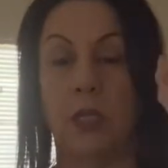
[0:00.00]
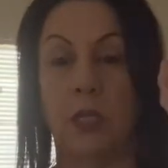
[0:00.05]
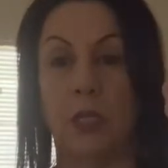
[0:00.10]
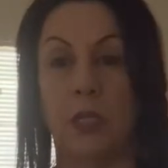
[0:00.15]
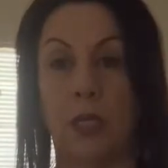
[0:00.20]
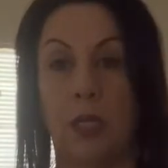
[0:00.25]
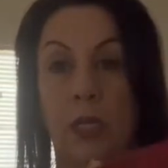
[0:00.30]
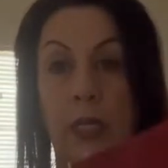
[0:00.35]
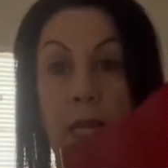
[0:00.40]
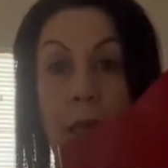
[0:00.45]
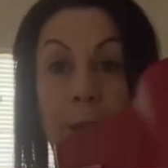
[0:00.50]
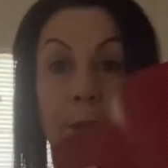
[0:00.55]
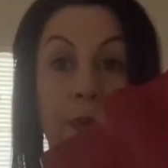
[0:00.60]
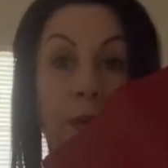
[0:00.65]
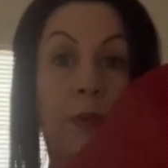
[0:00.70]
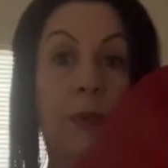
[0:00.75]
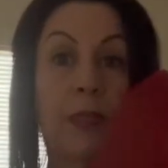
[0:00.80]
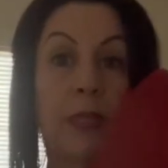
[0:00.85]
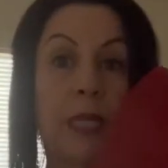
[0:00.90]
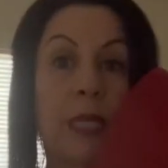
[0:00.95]
a
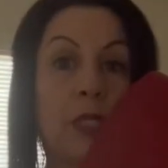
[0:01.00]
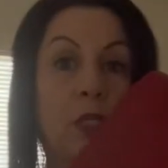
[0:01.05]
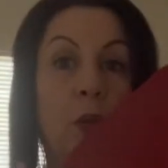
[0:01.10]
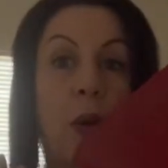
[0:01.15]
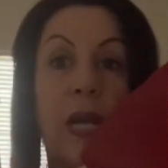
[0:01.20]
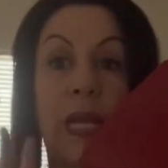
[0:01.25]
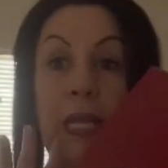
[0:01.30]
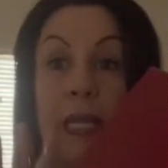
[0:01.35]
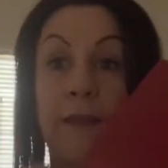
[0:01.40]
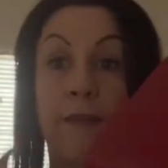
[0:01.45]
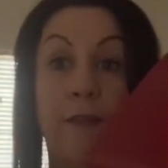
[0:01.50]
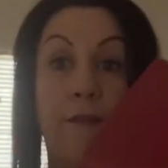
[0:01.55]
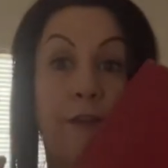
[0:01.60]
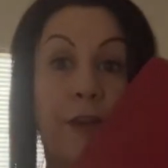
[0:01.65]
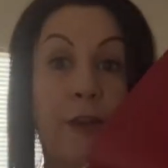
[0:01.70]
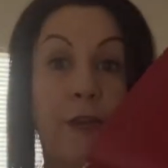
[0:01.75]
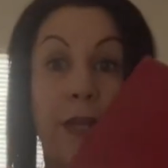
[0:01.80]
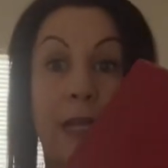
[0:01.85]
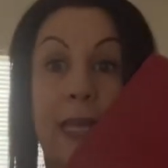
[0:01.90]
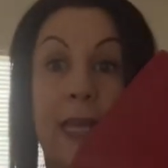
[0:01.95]
leopard with this, or I leave it
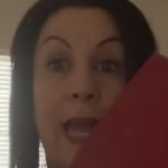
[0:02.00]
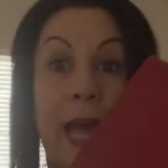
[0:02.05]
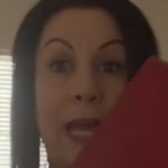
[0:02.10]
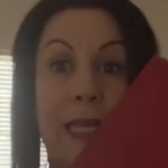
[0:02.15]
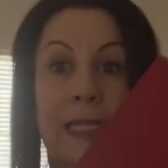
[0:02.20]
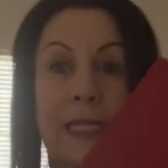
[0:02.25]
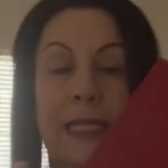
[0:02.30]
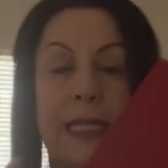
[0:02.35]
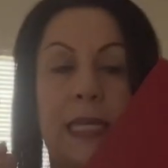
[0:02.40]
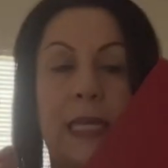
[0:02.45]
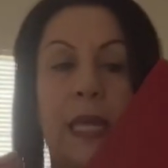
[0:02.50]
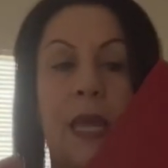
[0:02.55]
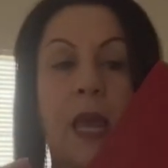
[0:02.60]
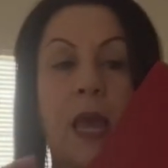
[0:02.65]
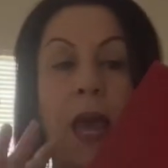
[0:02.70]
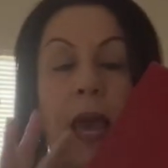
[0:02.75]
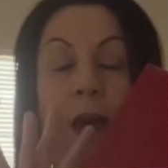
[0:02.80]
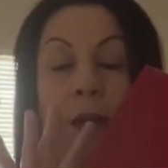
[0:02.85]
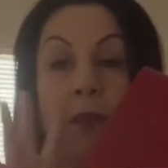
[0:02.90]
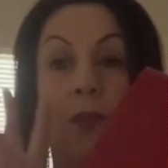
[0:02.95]
very classy
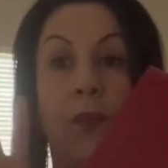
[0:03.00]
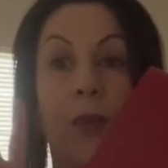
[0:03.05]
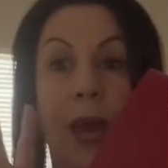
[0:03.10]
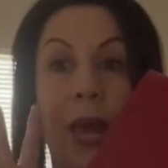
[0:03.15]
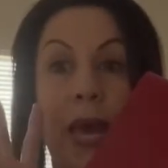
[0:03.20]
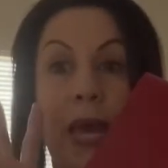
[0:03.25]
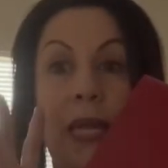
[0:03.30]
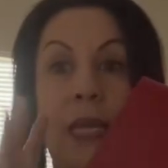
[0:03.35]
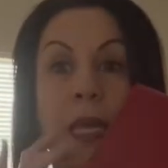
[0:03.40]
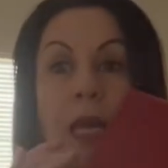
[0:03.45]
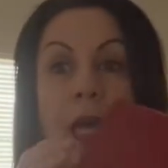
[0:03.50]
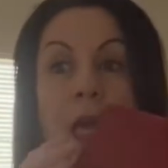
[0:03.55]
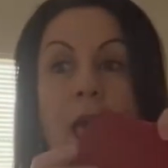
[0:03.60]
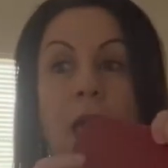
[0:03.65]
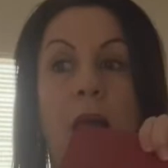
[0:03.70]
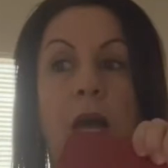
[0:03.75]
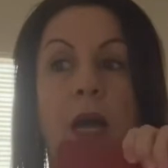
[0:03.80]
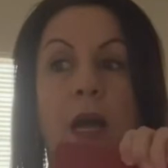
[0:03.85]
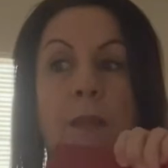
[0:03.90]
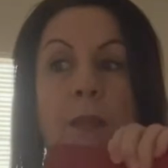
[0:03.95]
and red
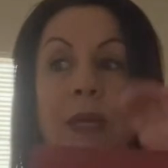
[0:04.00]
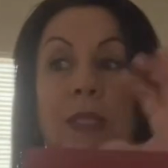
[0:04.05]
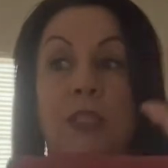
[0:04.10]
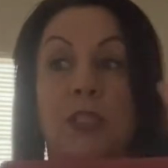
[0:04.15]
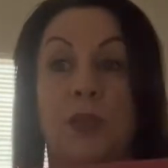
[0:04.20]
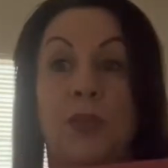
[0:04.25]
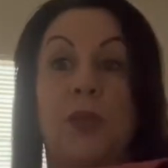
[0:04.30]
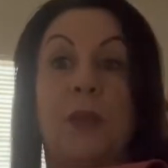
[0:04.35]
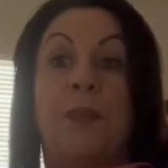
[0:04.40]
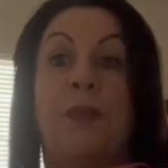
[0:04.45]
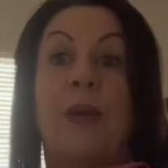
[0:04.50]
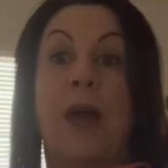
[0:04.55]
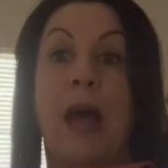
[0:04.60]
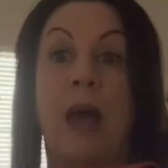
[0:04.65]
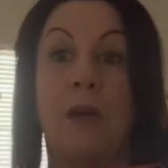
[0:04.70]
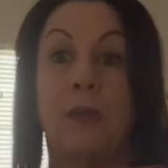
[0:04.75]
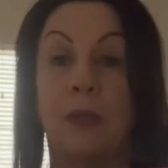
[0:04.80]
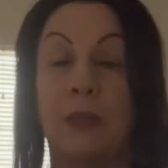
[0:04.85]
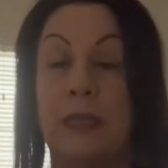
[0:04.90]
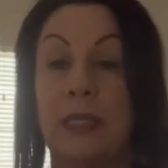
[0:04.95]
and do the
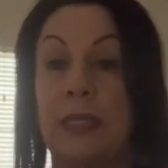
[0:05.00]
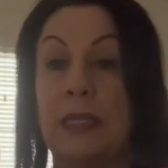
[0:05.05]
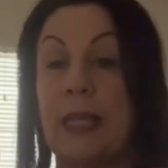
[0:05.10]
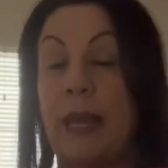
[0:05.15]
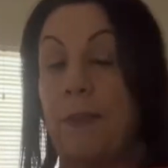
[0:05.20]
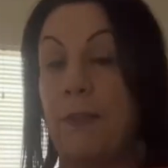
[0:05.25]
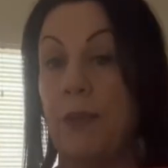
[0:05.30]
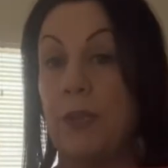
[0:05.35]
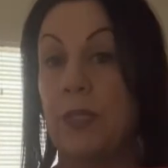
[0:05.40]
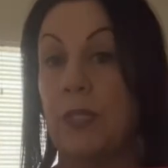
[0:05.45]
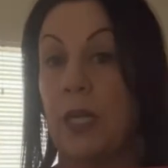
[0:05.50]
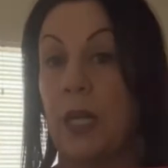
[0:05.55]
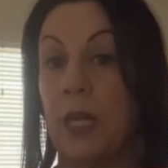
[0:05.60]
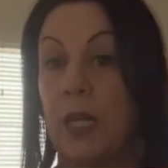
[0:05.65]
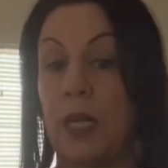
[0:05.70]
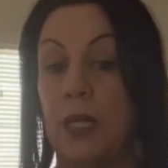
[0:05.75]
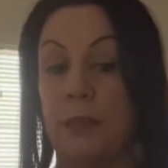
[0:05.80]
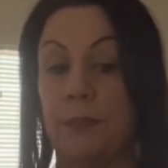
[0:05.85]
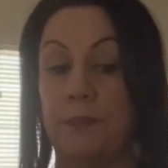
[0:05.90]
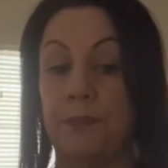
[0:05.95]
brown with the leopard
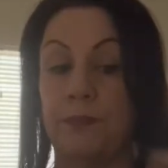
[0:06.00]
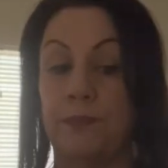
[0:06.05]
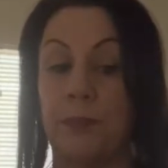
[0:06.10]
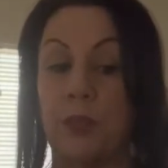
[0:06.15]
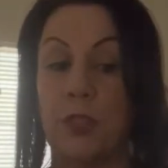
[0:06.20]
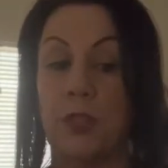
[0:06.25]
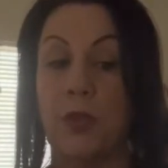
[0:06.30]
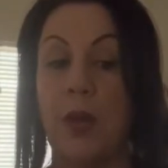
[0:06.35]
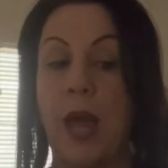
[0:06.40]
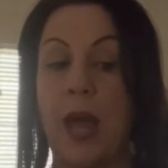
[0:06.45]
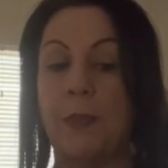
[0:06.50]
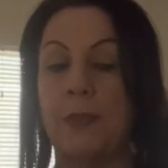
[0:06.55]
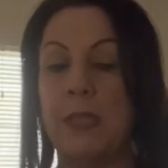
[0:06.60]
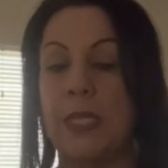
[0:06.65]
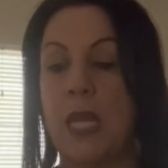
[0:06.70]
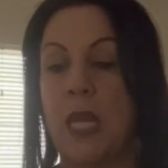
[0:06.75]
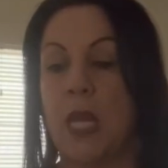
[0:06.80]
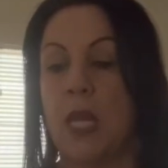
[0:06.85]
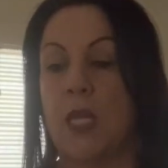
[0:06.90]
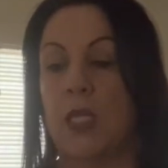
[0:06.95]
straps.
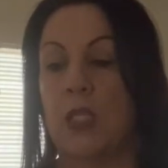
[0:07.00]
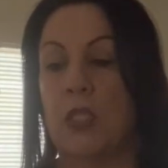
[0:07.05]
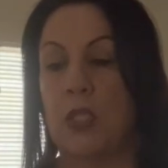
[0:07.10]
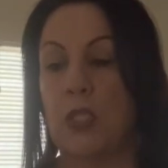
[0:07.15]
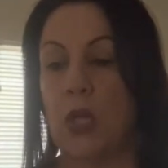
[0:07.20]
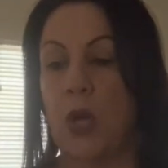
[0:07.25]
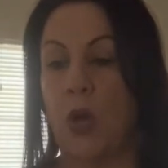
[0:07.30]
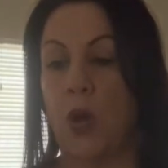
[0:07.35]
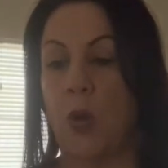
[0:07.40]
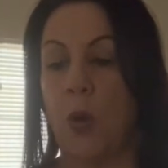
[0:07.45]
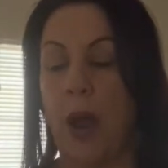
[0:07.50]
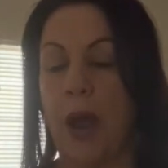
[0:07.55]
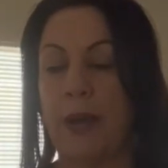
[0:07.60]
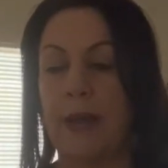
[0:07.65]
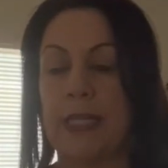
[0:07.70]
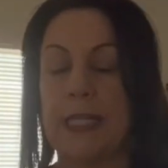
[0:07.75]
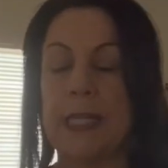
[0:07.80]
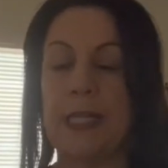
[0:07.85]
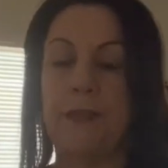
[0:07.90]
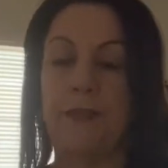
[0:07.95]
So I
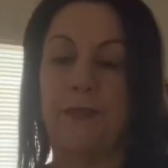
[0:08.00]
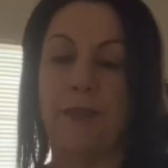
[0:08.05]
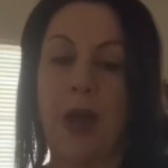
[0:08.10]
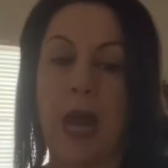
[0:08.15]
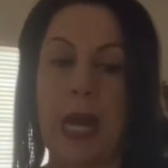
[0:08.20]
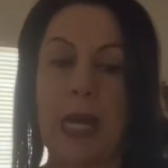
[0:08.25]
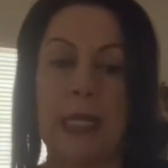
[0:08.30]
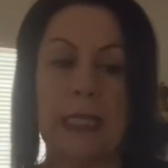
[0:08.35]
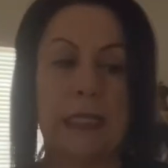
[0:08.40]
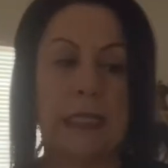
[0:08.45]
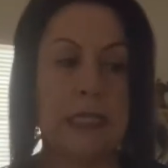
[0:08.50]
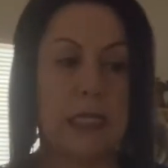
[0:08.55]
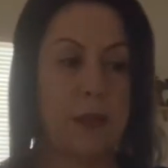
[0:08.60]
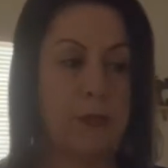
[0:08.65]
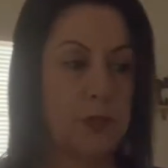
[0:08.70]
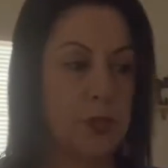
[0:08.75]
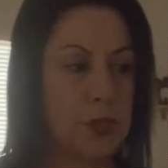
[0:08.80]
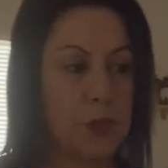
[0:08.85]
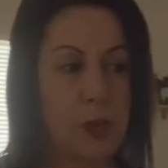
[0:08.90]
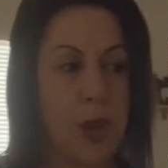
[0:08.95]
did find
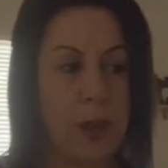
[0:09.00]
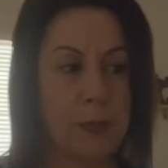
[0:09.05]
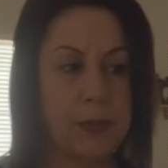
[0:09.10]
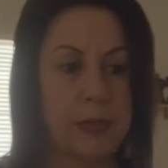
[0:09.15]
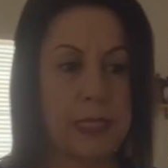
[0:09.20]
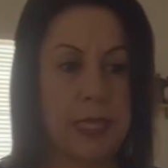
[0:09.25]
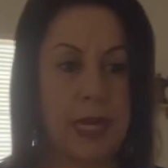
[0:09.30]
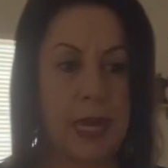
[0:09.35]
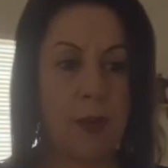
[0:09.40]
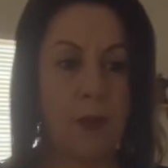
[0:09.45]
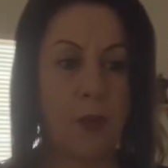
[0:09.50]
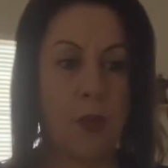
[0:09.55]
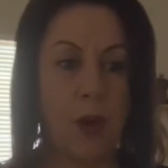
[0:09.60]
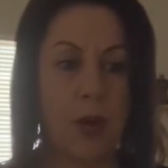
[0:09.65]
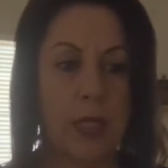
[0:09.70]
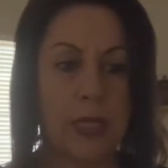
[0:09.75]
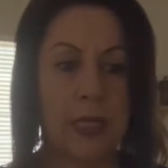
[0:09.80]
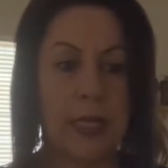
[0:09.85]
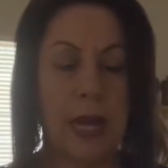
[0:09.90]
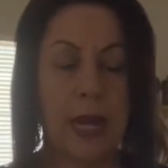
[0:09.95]
some straps that I
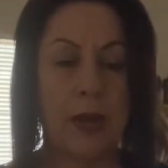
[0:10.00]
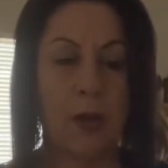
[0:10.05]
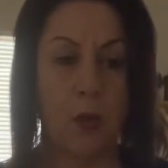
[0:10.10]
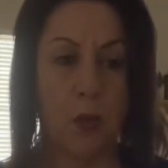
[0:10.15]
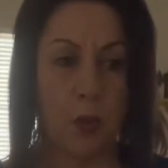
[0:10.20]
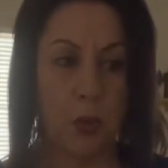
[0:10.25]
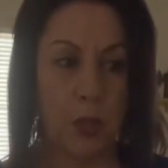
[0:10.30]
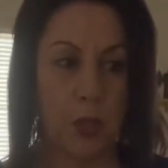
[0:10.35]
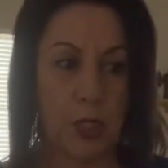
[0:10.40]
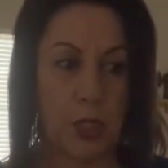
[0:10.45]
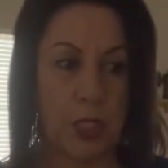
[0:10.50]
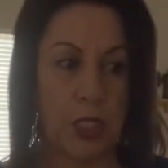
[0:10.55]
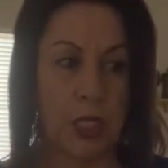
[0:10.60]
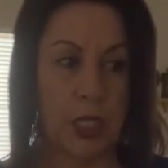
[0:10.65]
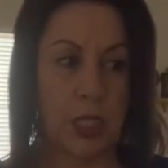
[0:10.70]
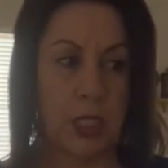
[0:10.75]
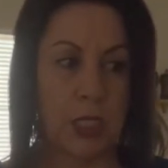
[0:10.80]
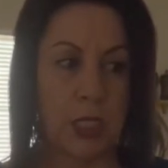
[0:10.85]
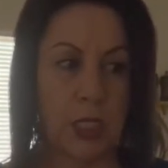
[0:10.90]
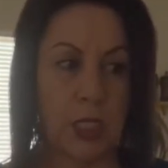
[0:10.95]
wanted. I ordered
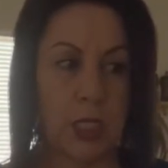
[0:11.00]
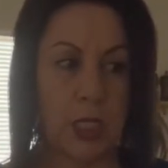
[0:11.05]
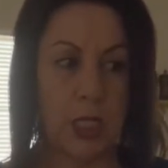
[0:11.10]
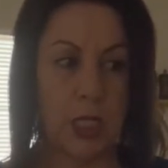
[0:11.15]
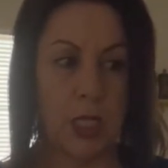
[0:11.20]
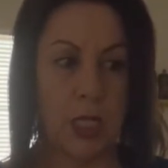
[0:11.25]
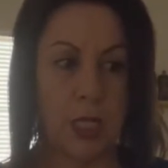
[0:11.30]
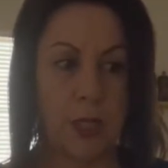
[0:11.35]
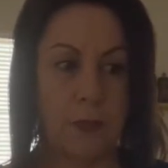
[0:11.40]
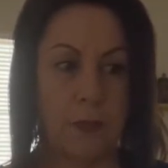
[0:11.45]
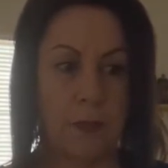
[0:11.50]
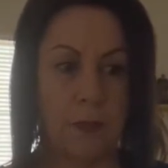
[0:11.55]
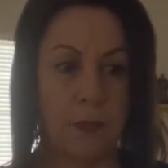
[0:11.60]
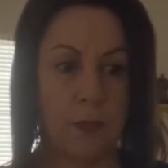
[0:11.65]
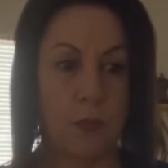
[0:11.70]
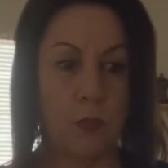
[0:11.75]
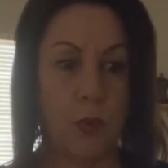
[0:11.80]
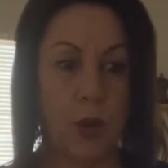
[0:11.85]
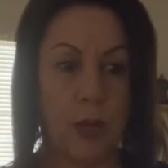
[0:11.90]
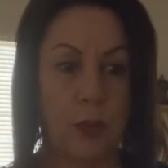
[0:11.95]

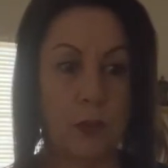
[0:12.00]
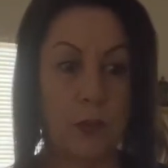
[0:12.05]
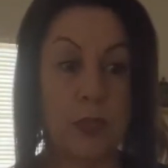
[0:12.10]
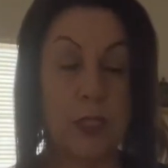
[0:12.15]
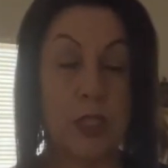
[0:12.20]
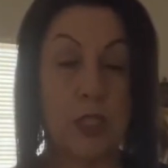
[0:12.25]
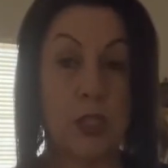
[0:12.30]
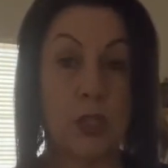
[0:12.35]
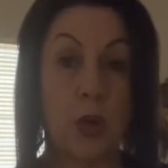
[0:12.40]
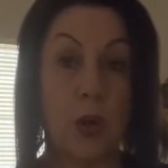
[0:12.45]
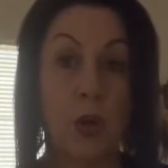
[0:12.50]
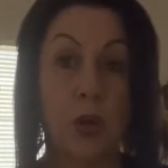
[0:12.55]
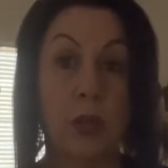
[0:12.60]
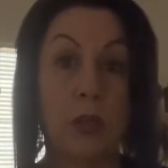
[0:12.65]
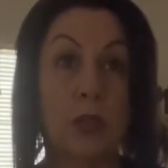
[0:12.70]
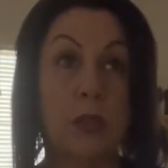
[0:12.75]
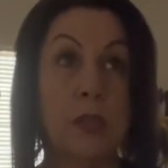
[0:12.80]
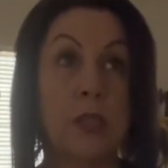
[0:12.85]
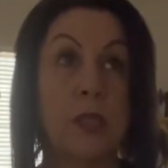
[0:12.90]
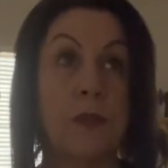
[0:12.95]
one with
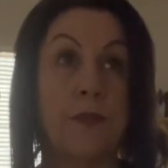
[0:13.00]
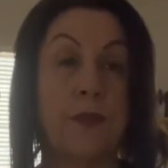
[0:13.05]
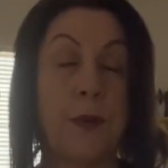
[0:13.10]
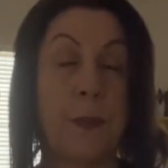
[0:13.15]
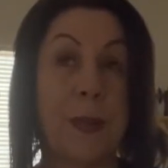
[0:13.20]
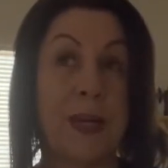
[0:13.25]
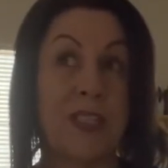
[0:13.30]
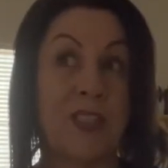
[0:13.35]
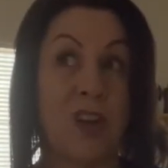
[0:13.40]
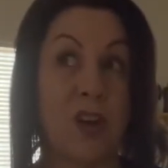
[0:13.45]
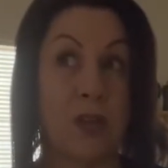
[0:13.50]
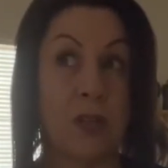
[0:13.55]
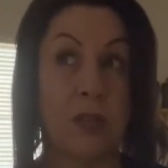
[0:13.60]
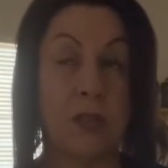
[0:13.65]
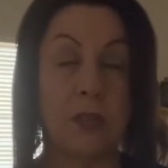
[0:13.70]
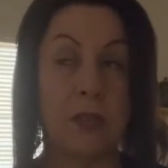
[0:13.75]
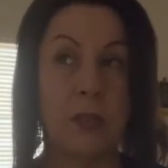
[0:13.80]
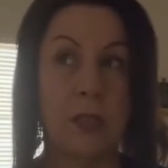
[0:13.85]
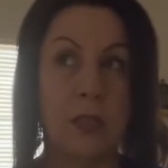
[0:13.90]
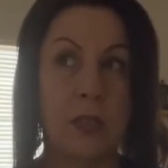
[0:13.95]
skulls for my
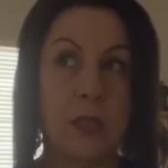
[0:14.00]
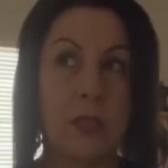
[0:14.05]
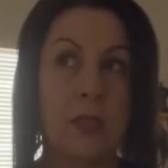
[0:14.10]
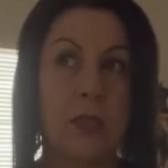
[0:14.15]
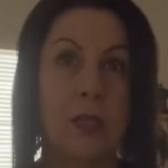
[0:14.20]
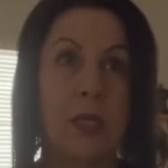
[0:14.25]
daughter-in-law,